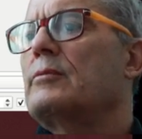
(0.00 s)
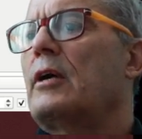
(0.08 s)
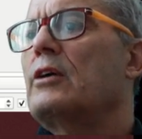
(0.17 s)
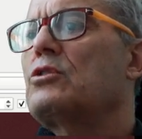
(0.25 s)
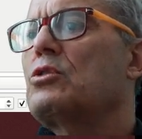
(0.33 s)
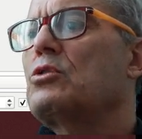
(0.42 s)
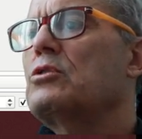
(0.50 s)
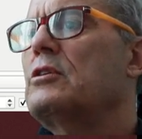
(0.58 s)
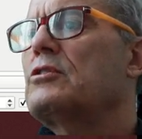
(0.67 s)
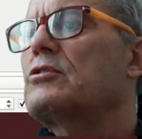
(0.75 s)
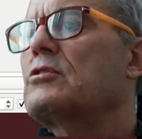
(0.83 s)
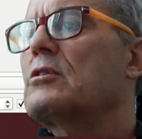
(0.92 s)
and through
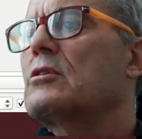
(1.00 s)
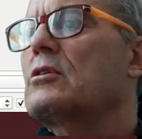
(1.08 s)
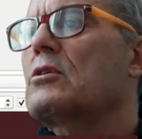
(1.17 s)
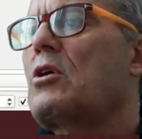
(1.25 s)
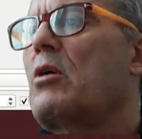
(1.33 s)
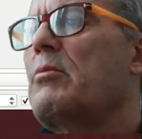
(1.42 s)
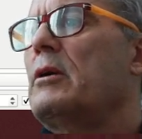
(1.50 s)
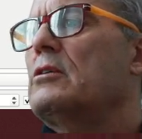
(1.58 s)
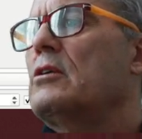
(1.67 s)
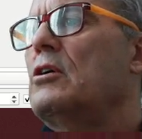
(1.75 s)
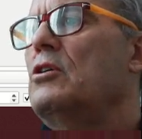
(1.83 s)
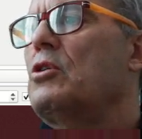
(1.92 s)
this command
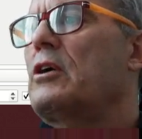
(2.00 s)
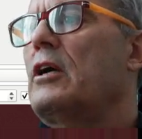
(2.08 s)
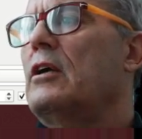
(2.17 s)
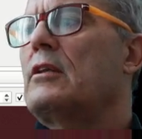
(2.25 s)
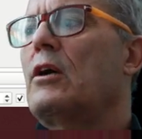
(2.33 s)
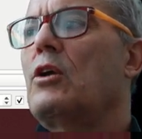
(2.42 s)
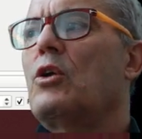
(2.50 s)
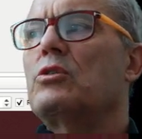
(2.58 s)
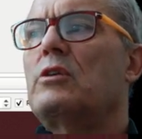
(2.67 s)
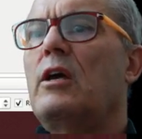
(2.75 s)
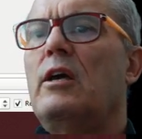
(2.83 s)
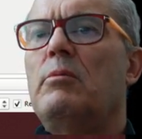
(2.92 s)
you can download
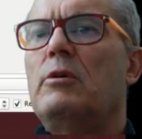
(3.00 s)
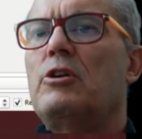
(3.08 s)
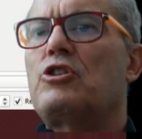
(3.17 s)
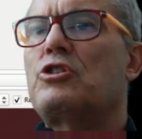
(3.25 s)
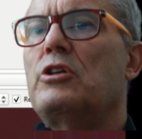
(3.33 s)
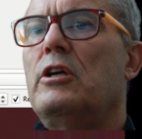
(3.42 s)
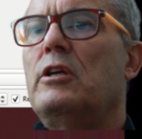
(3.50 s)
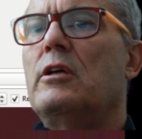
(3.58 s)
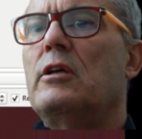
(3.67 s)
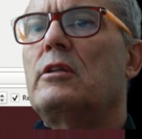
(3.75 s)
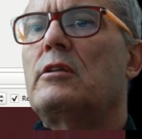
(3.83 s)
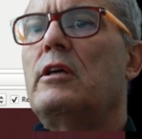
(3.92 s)
the image in
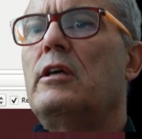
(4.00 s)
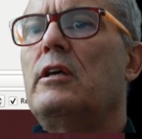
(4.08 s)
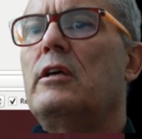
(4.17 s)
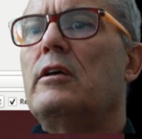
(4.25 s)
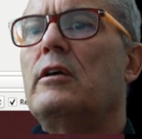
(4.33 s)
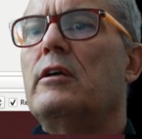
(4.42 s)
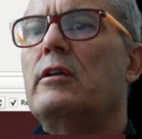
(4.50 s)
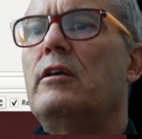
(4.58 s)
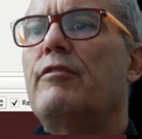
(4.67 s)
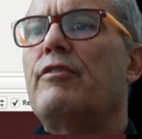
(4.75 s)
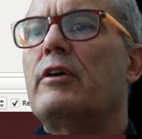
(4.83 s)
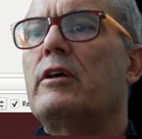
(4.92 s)
3
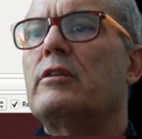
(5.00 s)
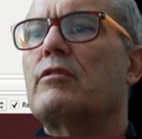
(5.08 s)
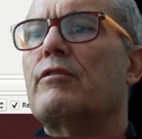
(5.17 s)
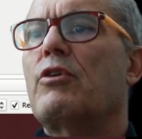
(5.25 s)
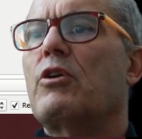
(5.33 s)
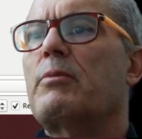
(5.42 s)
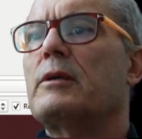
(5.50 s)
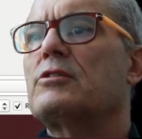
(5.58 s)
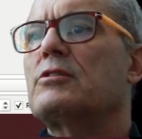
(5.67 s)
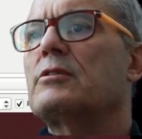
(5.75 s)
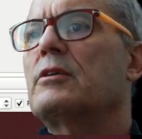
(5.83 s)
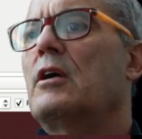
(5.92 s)
different formats.
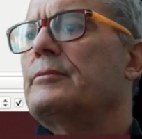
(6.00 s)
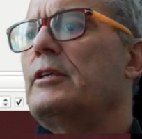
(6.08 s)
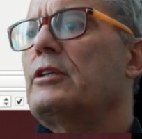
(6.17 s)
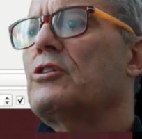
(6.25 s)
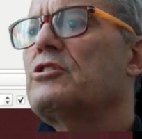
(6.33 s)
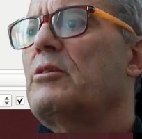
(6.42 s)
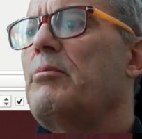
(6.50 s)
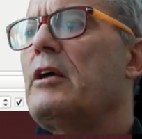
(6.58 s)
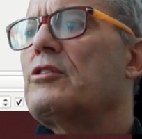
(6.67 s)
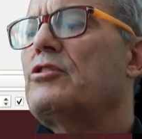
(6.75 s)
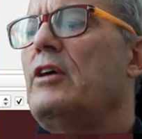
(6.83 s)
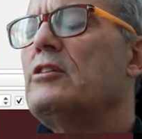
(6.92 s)
It doesn't make
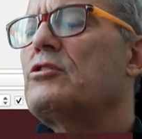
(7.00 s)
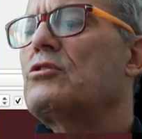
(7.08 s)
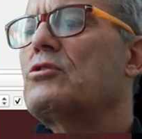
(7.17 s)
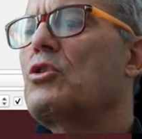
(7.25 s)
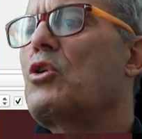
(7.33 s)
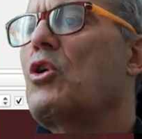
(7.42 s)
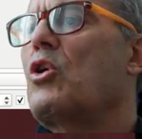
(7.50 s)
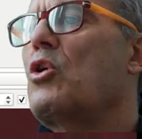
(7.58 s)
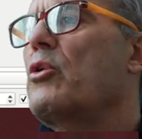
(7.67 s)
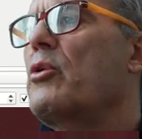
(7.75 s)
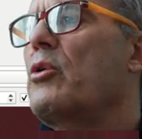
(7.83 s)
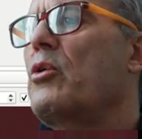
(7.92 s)
sense to go
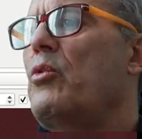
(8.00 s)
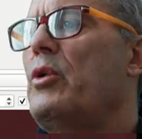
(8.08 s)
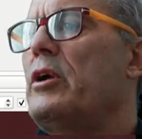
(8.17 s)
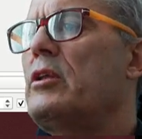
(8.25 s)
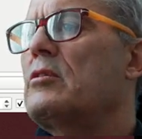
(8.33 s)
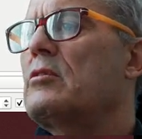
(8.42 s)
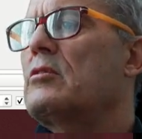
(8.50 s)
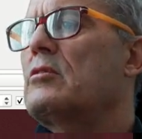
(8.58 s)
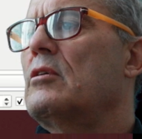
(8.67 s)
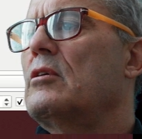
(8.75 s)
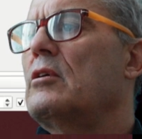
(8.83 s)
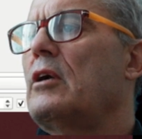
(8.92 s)
with
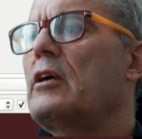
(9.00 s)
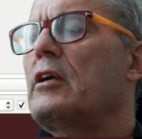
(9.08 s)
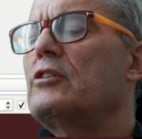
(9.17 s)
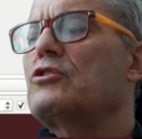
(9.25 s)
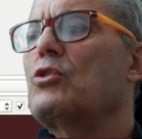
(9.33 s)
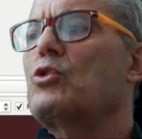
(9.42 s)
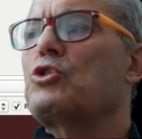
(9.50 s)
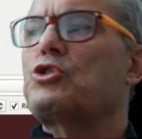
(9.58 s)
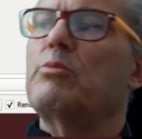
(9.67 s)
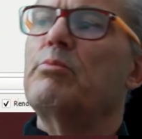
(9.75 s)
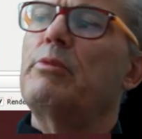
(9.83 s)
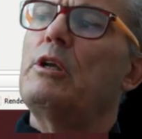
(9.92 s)
a
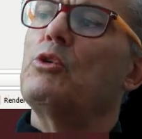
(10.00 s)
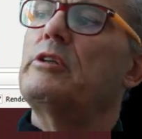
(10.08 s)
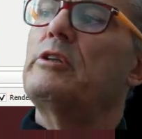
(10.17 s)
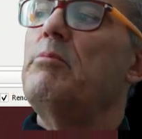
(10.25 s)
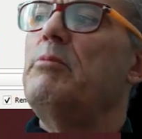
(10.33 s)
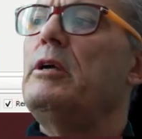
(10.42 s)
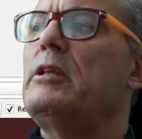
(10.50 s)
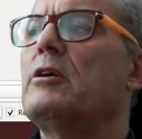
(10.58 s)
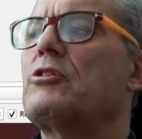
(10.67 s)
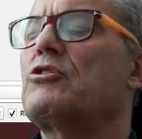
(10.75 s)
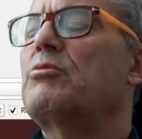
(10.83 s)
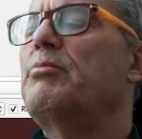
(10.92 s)
resolution below 10
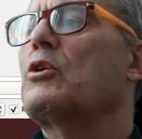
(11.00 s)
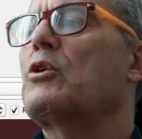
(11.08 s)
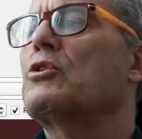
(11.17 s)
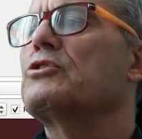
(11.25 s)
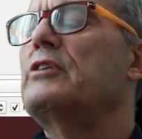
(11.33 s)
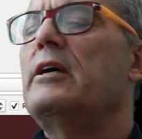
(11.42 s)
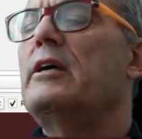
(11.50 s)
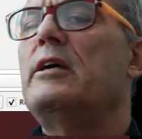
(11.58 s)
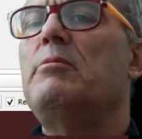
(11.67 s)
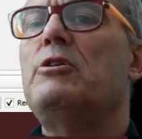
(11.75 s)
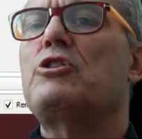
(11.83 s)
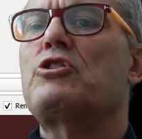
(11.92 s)
meters because the
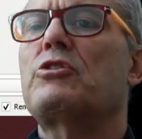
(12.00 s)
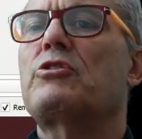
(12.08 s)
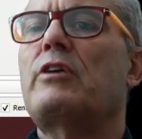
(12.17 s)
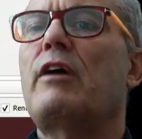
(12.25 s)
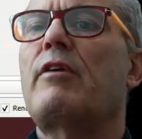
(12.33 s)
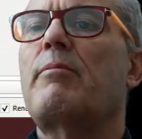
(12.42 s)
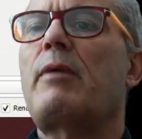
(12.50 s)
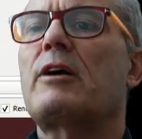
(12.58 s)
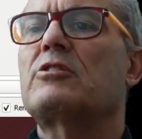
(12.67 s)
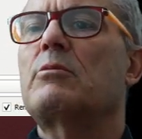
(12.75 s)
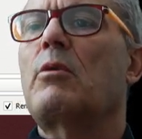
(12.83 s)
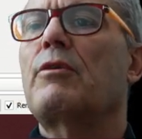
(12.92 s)
images have a
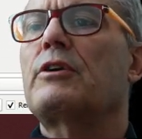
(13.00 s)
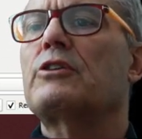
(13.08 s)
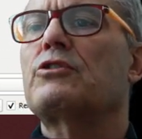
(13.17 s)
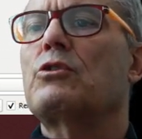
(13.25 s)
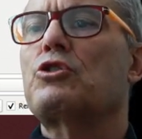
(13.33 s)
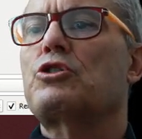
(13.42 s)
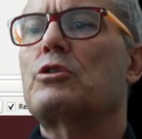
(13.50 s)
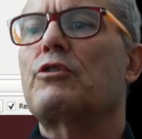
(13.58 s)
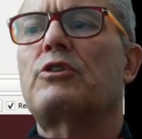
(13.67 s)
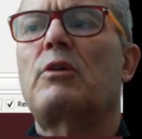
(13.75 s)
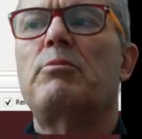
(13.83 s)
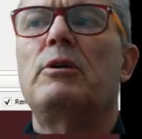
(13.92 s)
maximum of resolution of
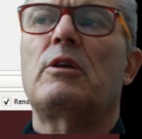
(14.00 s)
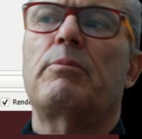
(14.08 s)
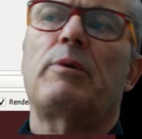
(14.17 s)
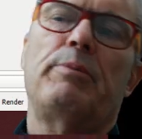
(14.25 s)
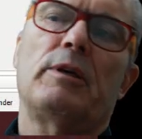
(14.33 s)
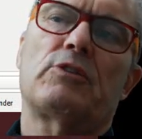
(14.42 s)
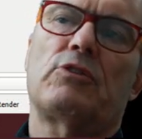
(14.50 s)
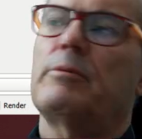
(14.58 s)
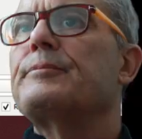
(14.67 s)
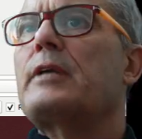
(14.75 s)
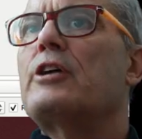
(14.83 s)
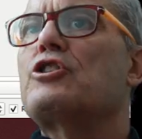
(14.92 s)
10 meters per pixel.
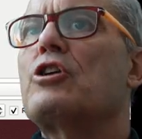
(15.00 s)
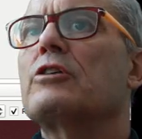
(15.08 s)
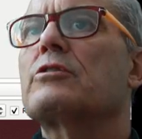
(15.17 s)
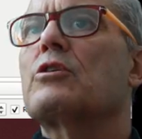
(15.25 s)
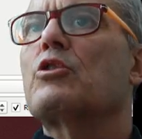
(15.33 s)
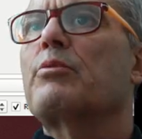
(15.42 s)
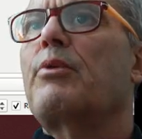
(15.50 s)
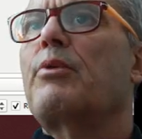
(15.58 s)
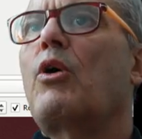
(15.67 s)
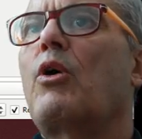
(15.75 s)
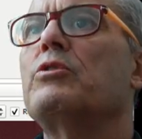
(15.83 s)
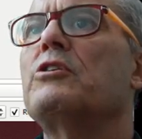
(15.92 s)
I just group
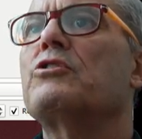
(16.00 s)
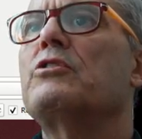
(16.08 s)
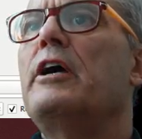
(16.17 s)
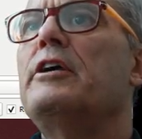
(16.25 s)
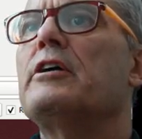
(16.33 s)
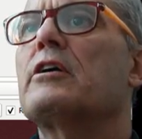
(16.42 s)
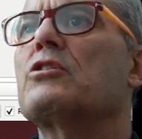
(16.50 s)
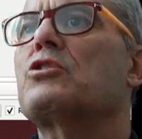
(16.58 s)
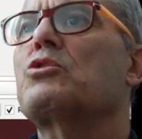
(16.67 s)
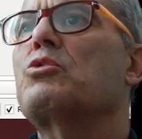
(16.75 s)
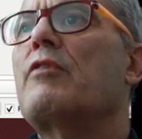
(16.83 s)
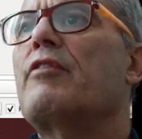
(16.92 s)
all these layers
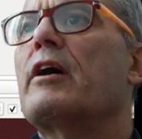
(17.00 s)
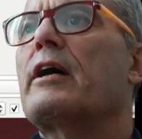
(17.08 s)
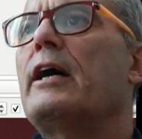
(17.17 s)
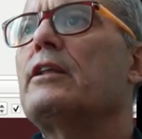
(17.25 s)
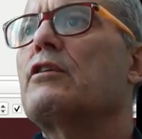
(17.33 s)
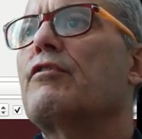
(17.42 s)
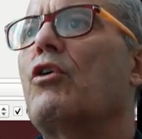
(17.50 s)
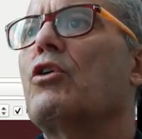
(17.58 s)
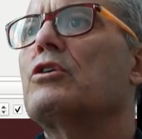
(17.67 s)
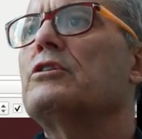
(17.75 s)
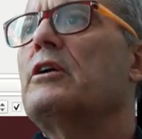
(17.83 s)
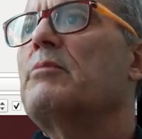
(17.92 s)
to have a kind of
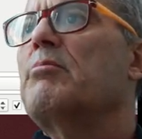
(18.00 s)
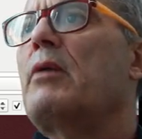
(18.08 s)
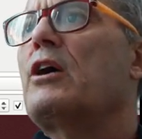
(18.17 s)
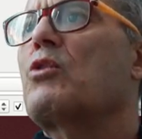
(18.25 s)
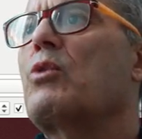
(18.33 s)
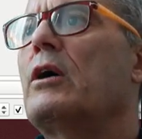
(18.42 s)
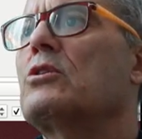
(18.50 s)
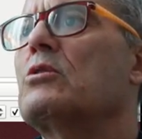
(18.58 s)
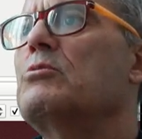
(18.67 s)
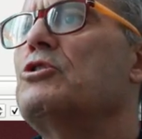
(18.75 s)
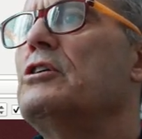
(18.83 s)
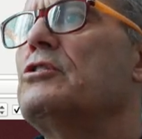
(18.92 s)
order in my
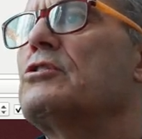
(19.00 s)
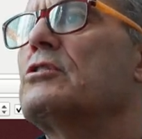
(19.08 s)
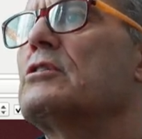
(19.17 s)
quantum GIS,